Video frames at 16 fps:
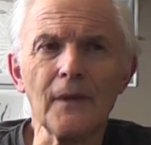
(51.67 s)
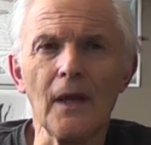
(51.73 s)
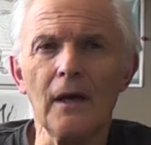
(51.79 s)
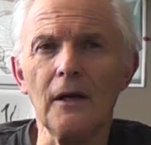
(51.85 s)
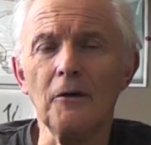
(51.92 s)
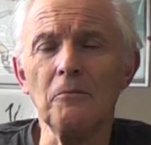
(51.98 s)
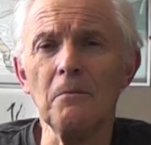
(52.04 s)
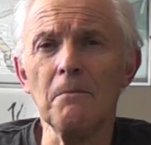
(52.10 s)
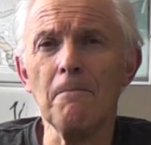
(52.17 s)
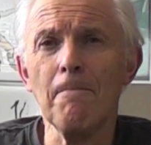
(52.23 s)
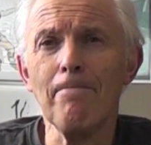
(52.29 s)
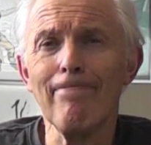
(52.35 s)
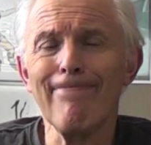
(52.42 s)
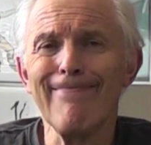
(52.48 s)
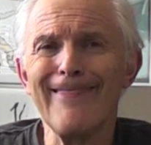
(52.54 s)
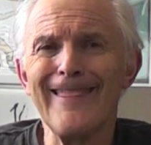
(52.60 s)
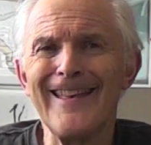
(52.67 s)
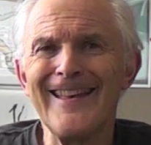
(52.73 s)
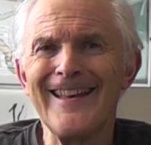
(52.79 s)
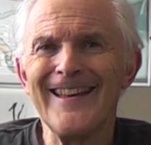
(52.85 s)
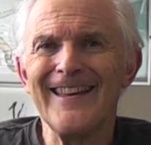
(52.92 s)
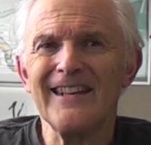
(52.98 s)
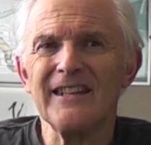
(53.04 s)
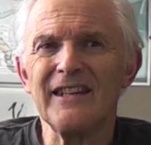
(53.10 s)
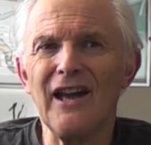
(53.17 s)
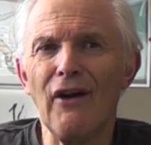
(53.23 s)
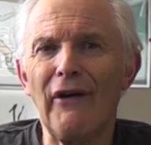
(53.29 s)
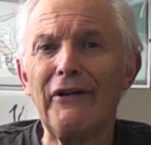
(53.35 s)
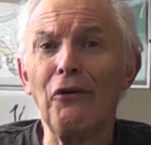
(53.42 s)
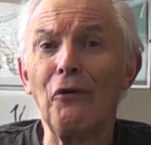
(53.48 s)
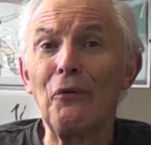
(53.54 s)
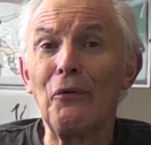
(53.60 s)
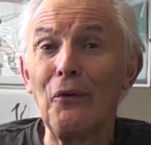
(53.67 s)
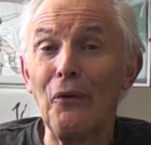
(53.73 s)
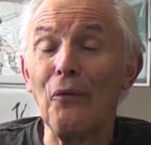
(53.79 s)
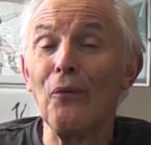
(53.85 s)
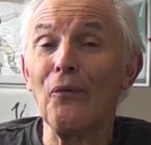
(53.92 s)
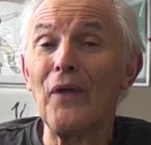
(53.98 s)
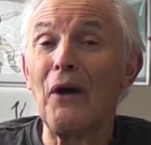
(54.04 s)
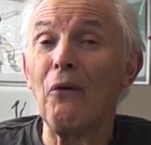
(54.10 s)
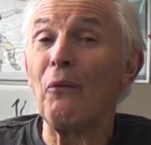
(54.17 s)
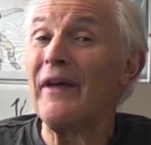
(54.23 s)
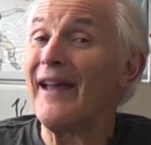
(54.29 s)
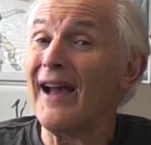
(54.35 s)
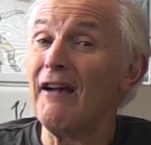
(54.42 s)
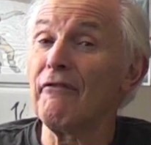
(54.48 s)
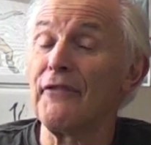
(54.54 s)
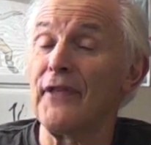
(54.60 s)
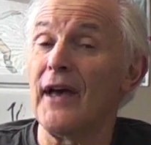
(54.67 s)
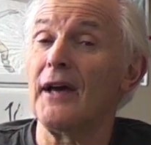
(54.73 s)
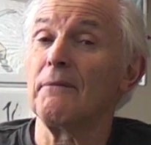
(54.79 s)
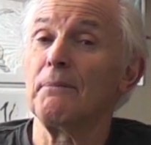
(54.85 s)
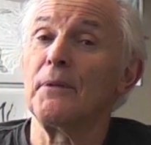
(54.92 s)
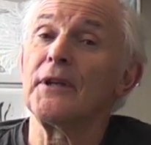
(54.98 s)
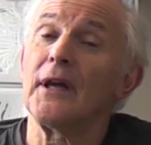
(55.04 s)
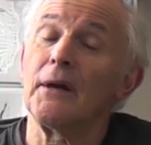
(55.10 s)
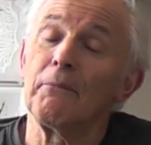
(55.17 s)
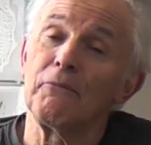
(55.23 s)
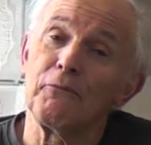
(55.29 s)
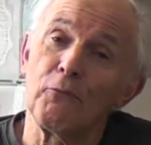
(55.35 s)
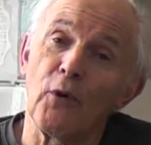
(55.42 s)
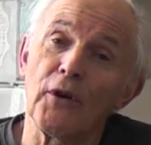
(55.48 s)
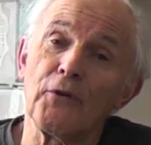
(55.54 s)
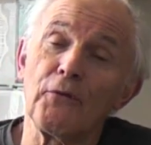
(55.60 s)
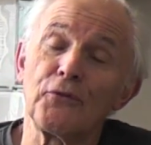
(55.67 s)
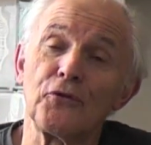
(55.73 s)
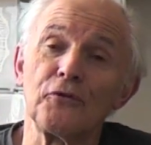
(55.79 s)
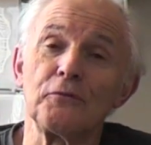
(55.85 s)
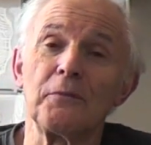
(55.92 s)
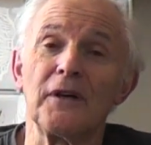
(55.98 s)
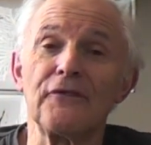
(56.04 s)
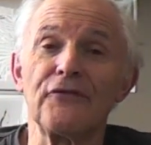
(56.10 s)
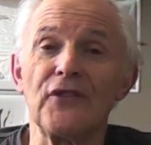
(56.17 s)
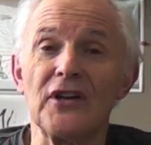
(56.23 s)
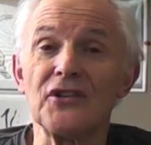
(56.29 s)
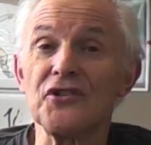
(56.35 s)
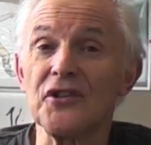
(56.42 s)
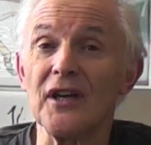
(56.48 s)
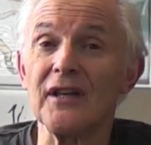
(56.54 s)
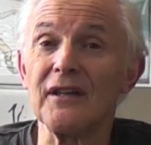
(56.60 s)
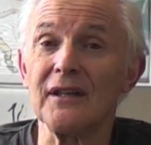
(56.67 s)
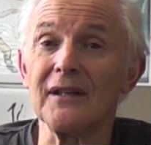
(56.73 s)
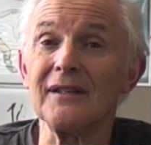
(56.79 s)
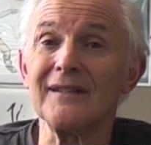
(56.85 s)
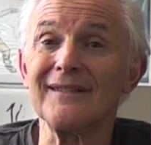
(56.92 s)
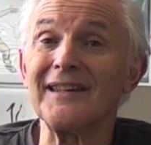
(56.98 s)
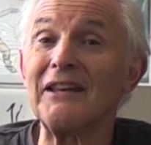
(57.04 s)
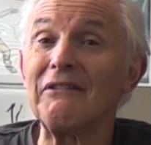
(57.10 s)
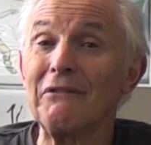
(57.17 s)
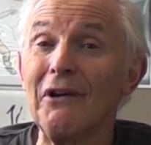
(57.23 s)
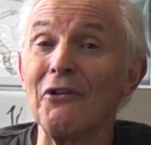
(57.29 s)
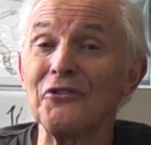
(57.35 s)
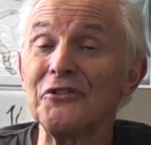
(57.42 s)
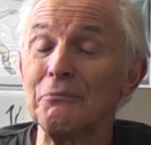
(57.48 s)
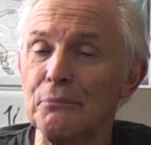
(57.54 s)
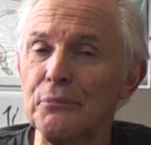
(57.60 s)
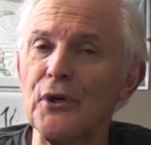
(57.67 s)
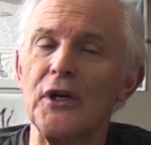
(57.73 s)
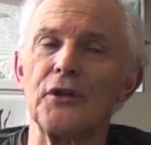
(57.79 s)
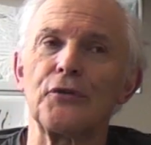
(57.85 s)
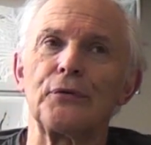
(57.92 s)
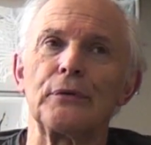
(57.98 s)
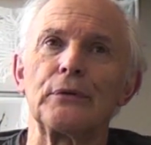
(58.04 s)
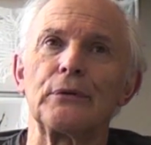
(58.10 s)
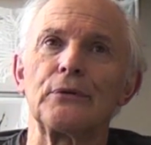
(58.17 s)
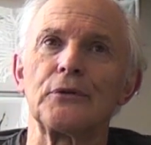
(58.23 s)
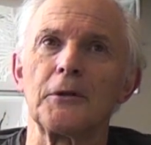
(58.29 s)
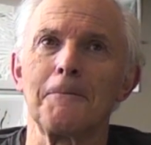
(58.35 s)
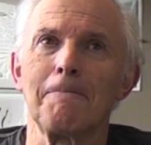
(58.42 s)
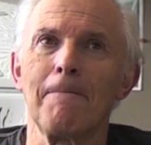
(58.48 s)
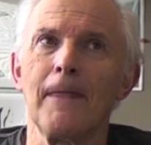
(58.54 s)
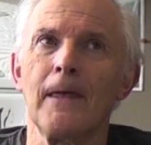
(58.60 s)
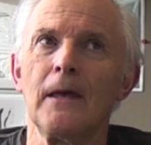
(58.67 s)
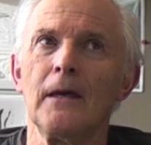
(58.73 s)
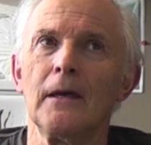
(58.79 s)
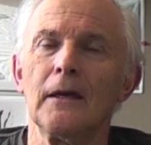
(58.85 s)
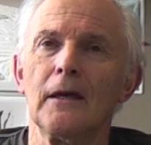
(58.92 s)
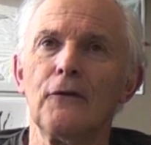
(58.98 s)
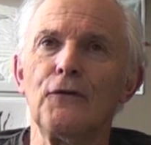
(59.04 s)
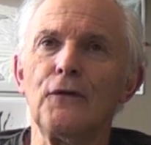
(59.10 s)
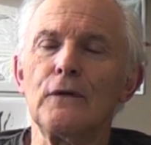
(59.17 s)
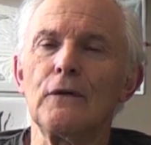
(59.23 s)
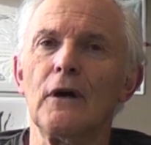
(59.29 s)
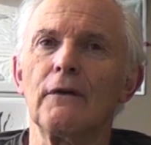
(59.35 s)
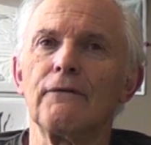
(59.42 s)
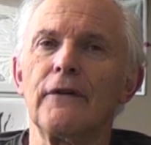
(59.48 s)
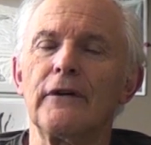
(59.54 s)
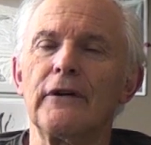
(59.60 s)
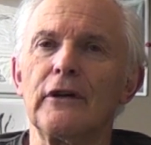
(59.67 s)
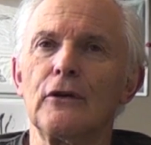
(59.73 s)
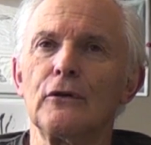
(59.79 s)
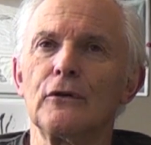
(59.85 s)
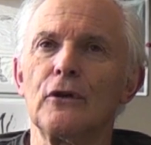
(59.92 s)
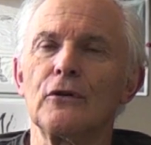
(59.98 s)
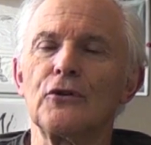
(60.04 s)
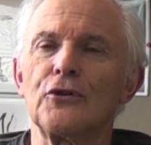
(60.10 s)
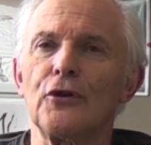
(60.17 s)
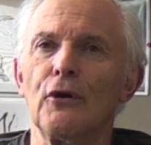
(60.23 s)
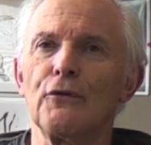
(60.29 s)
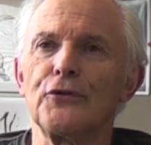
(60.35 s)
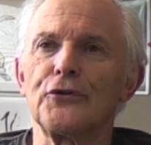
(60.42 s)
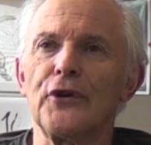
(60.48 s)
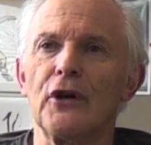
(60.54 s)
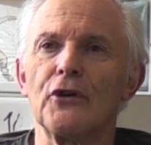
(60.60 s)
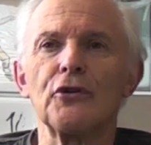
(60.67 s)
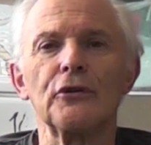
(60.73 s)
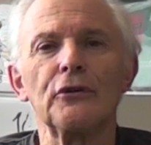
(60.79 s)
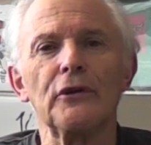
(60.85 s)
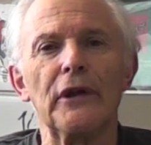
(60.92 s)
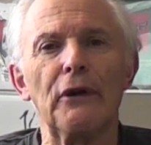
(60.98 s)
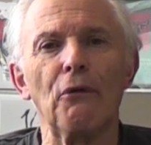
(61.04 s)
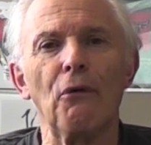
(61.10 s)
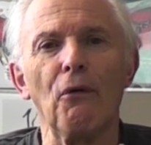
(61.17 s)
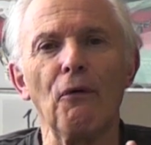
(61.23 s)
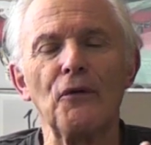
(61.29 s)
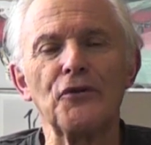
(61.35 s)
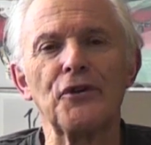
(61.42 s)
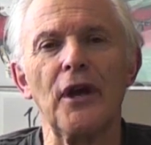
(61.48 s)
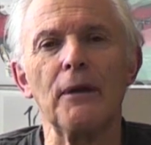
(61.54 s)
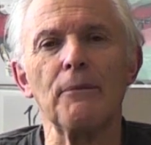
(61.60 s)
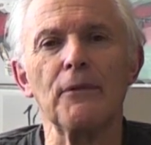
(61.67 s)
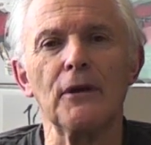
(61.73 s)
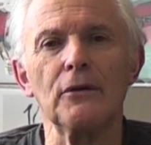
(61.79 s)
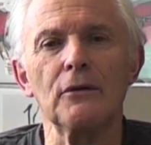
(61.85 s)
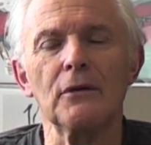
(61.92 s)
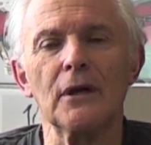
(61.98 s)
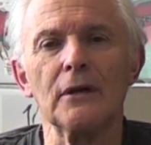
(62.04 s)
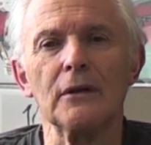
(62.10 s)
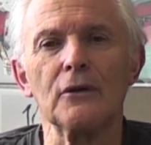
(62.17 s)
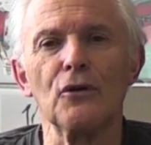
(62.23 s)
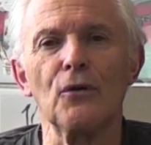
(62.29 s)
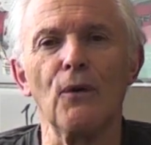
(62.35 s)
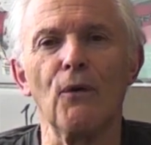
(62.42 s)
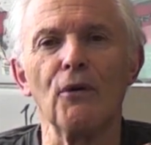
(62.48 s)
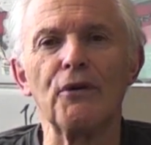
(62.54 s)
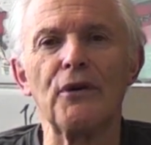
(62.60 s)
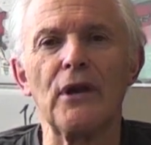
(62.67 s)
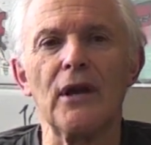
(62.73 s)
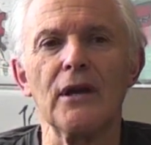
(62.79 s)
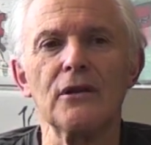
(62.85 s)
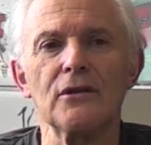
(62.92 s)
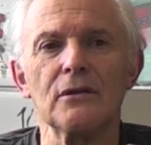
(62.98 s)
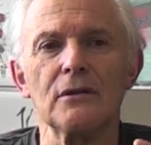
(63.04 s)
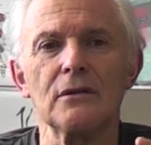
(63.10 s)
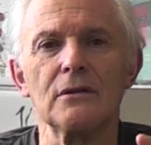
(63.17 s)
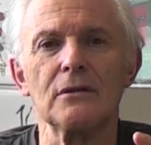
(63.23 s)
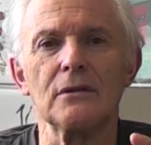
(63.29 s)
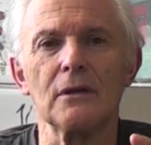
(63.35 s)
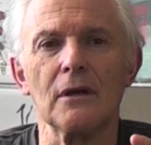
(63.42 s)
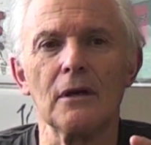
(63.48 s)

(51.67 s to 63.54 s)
Um, now I don't know that we have that, but I'm, one of two of my friends say they, they've got some breakthroughs. If you've got very good control of structure and they're all the same, then you get a coordinated